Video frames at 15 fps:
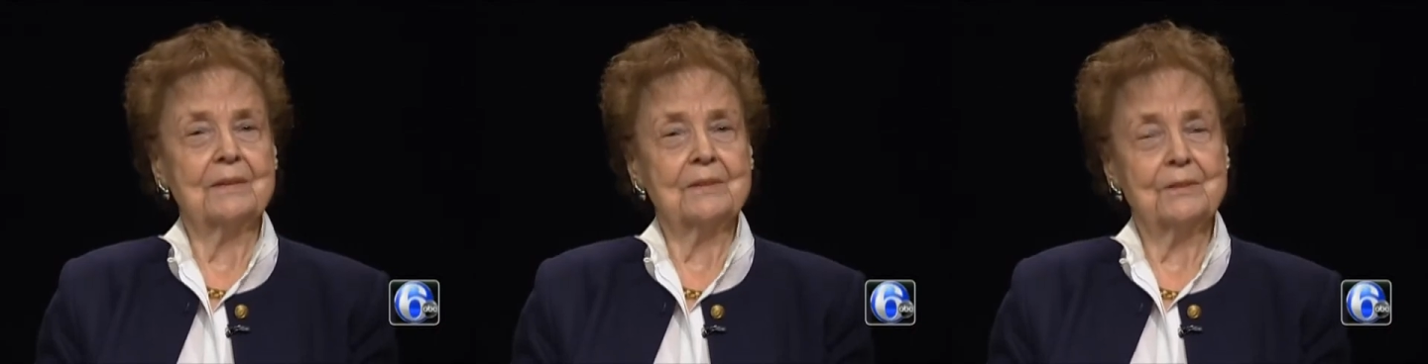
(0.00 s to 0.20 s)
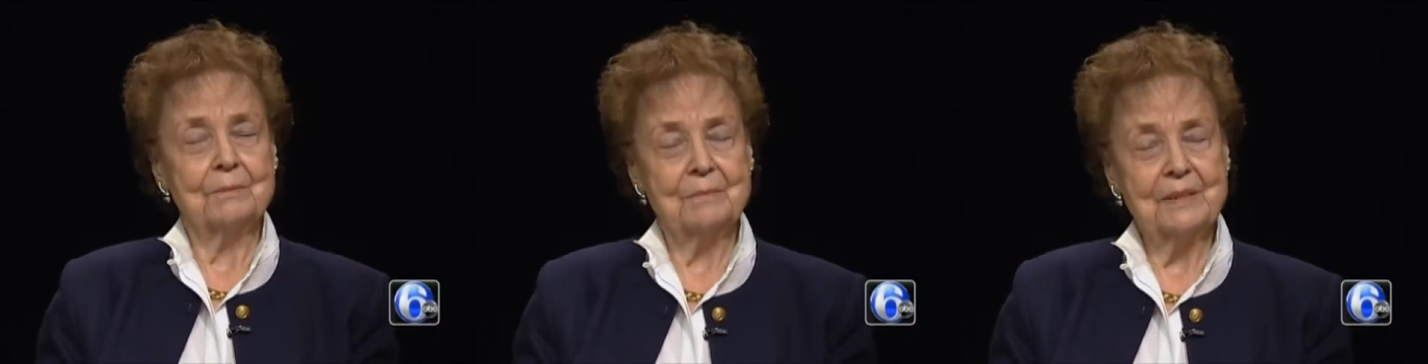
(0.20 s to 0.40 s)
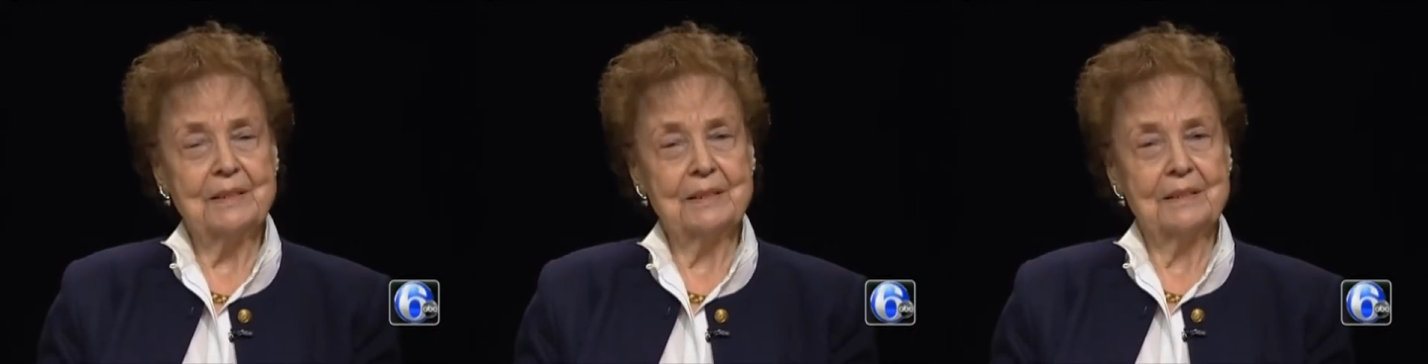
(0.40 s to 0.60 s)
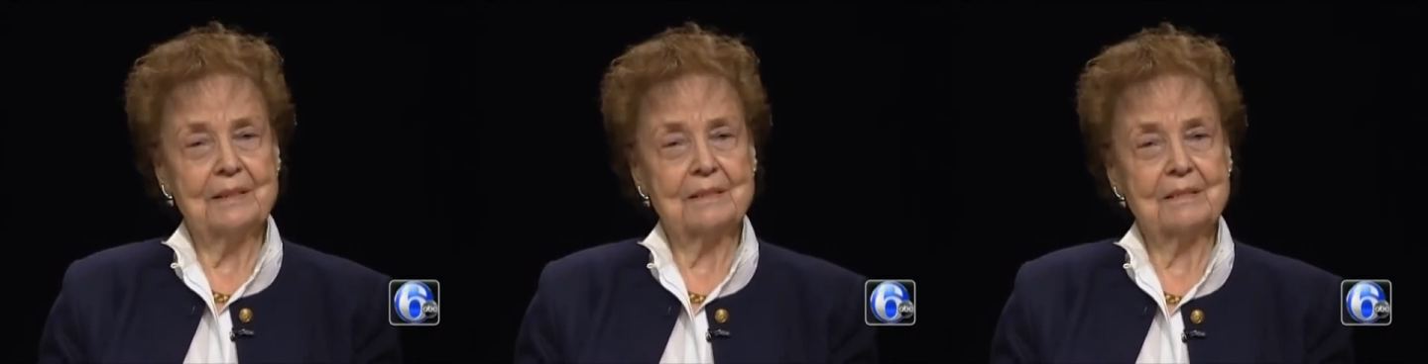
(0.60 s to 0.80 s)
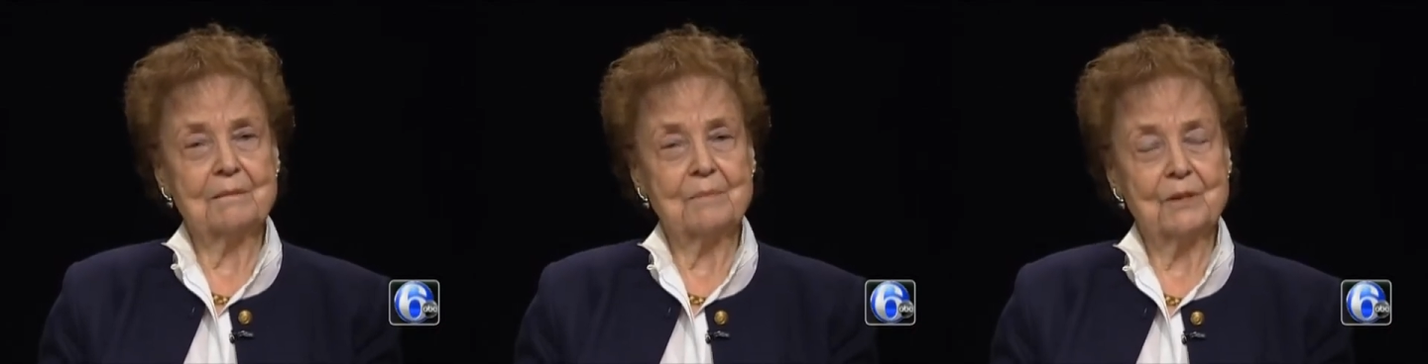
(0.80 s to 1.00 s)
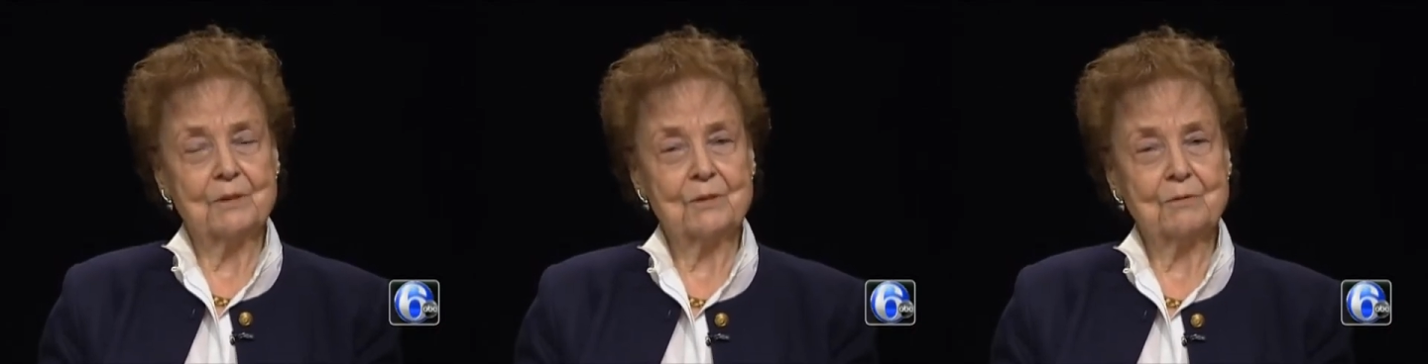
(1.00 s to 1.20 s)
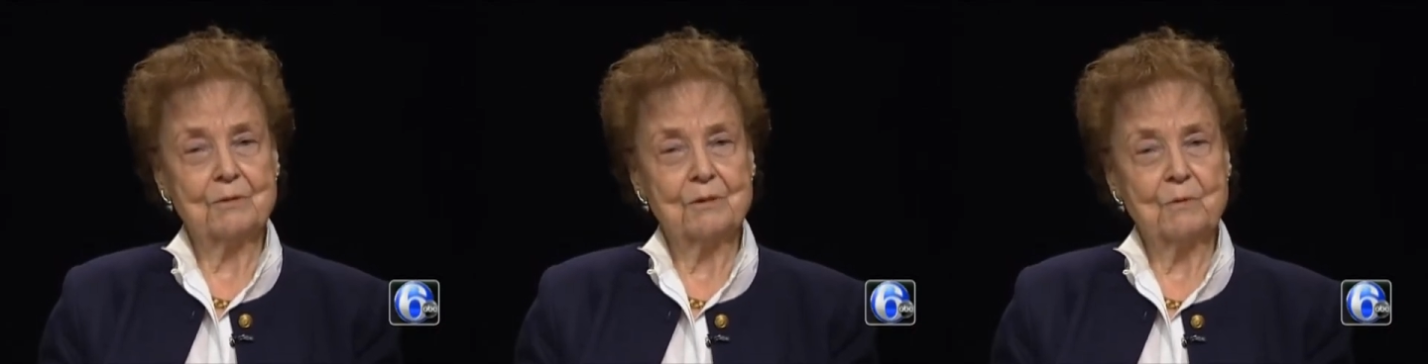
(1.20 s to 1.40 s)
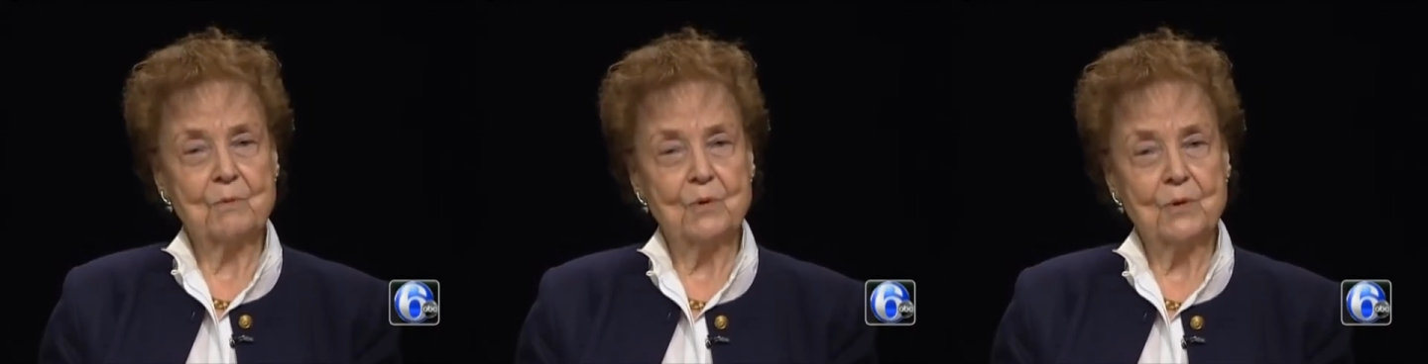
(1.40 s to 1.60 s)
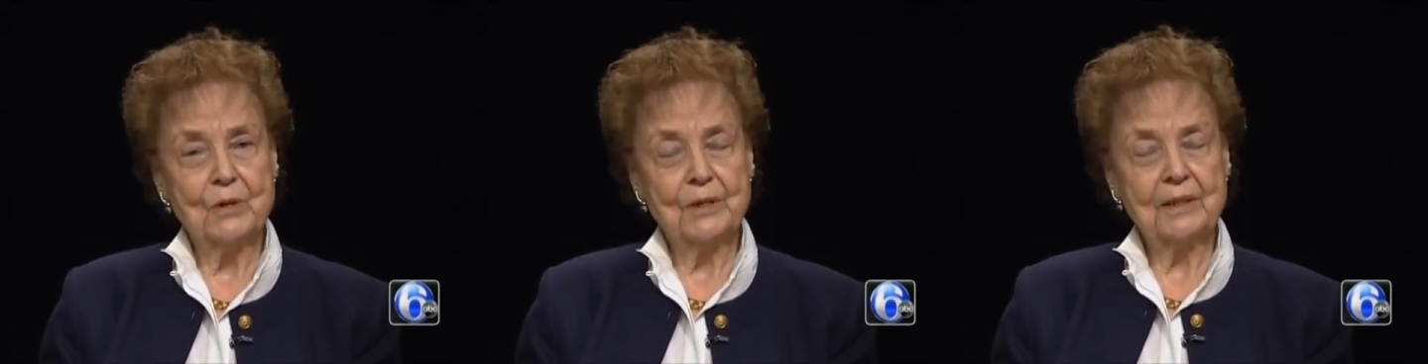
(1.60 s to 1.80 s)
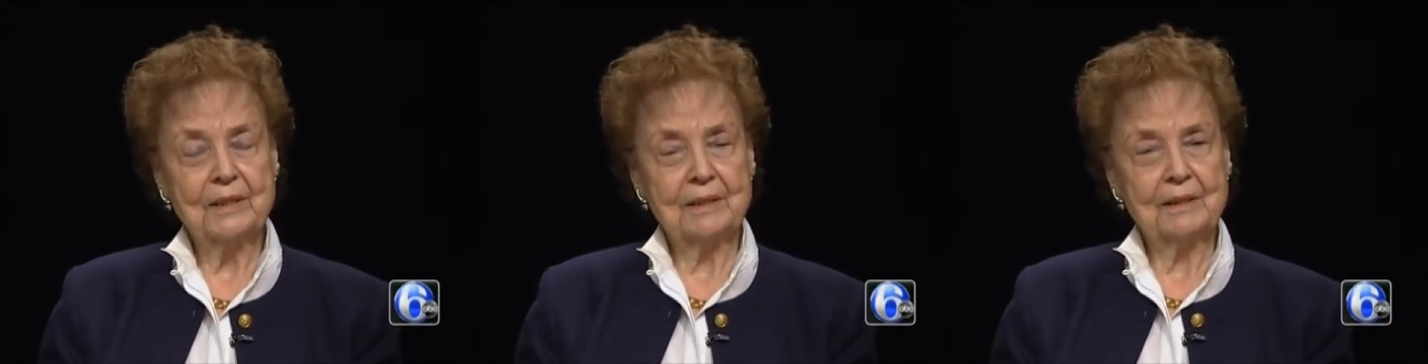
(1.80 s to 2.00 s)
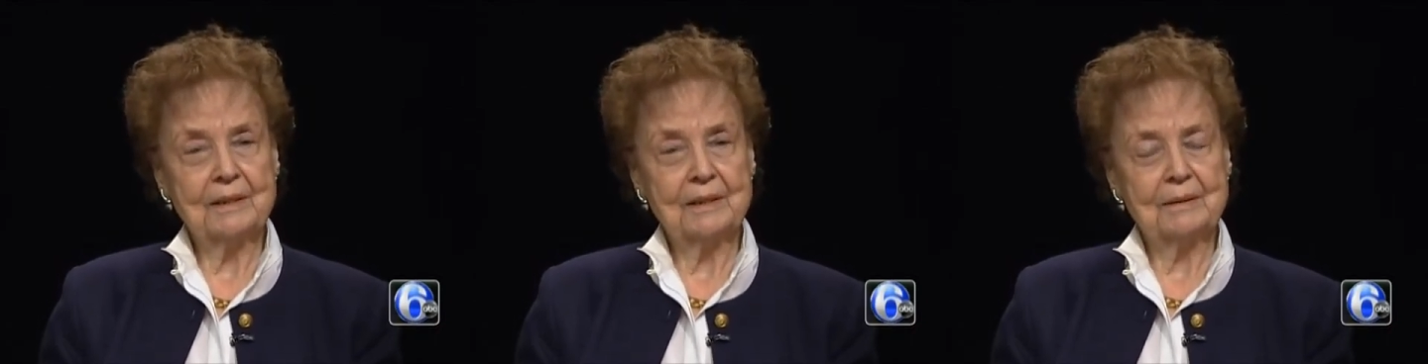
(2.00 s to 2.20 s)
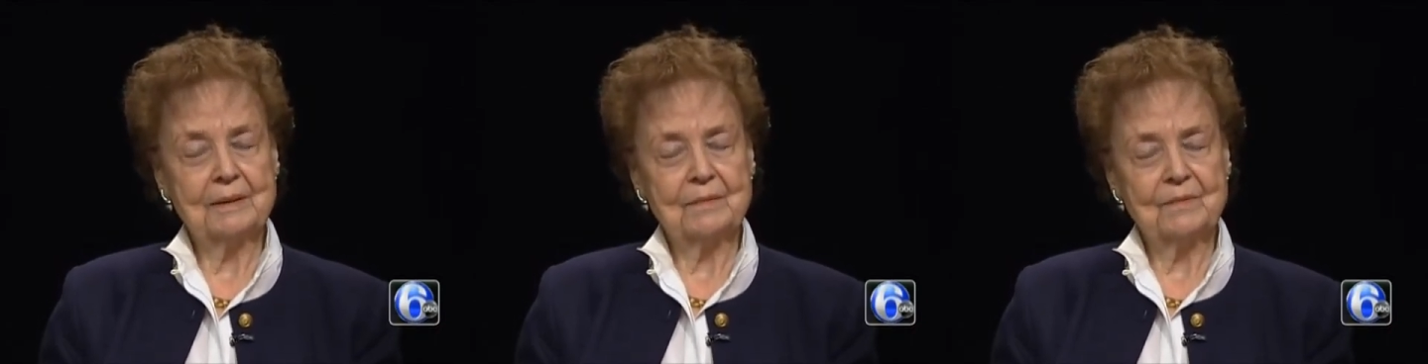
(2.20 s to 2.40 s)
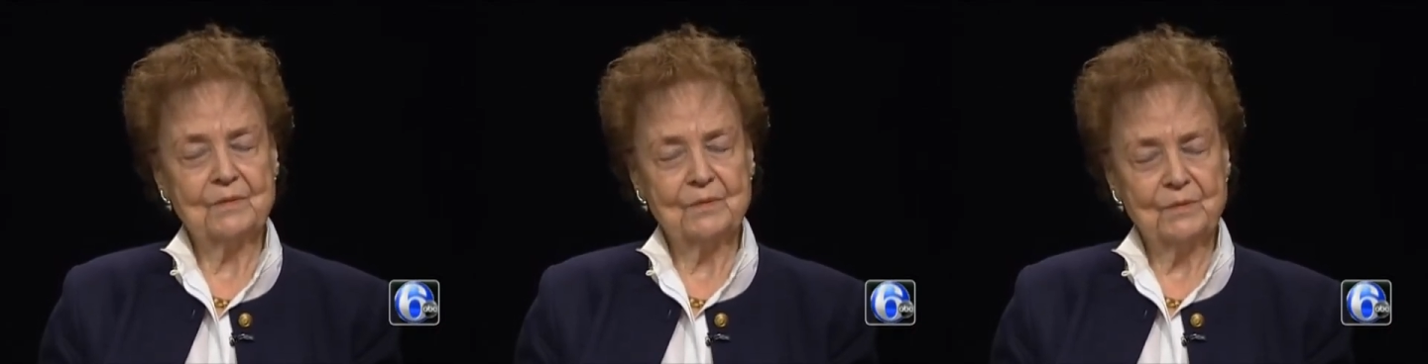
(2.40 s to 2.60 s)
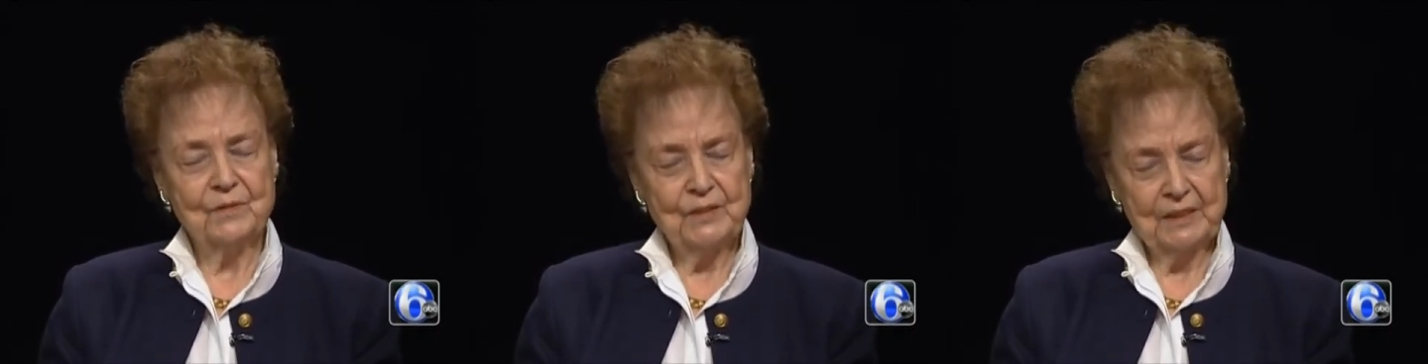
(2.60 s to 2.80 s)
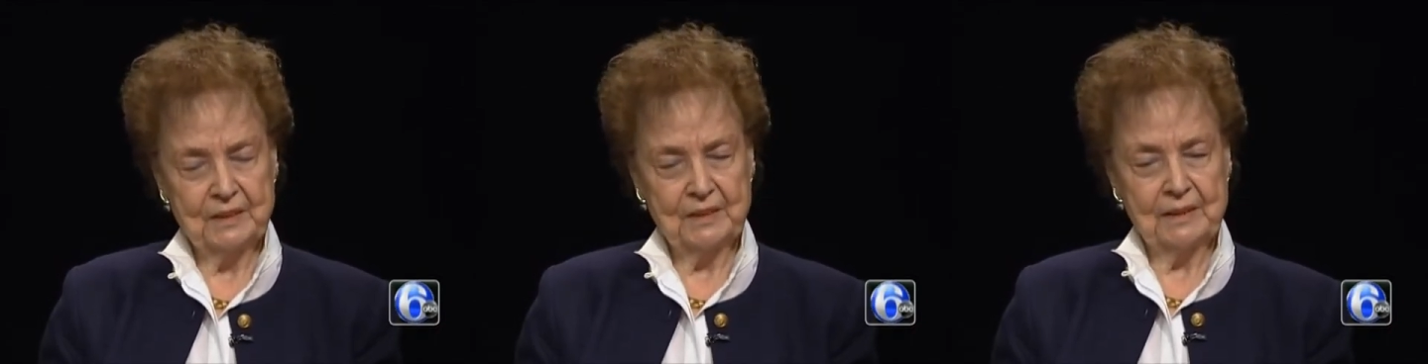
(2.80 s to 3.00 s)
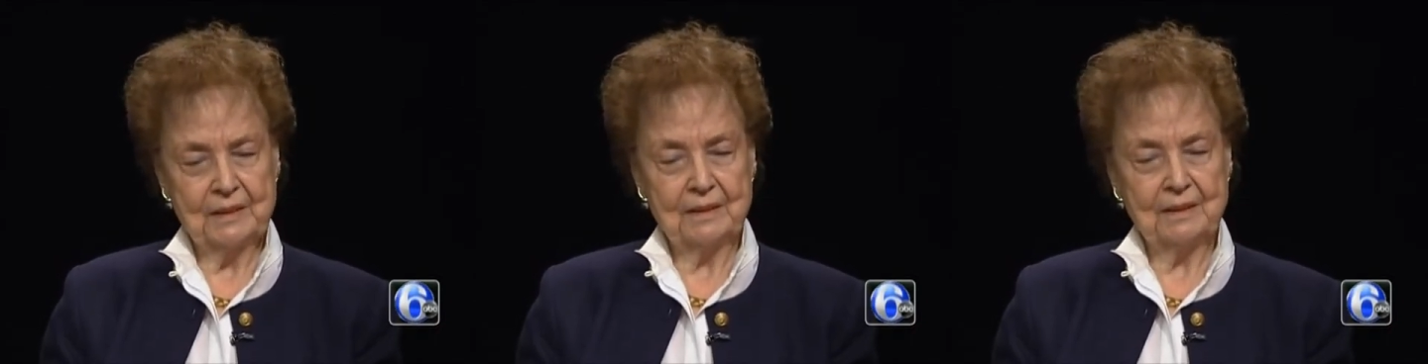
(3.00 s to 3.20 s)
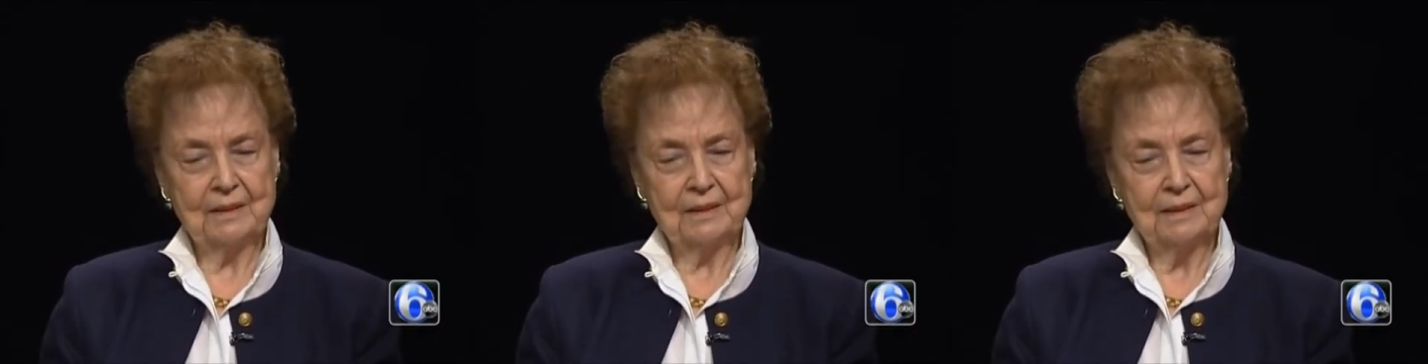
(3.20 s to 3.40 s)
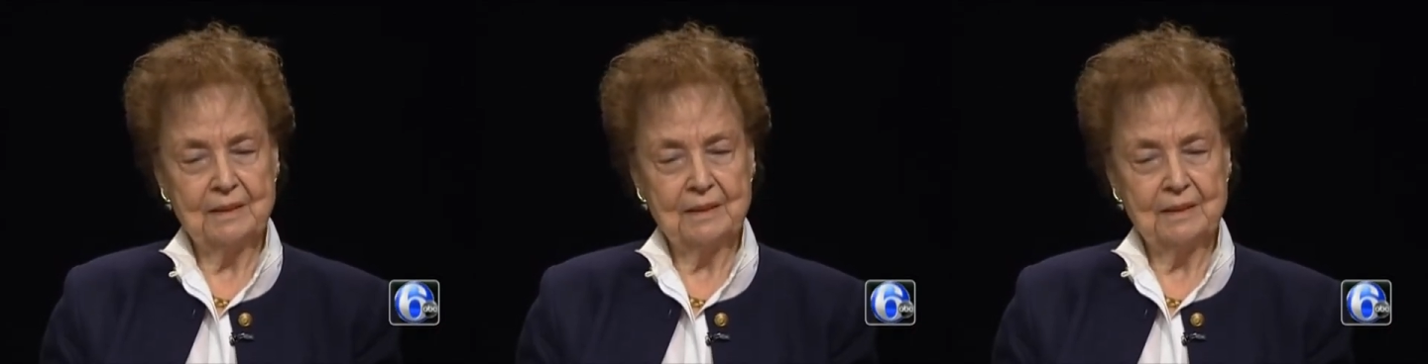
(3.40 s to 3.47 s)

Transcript: to me, is the most rewarding feeling,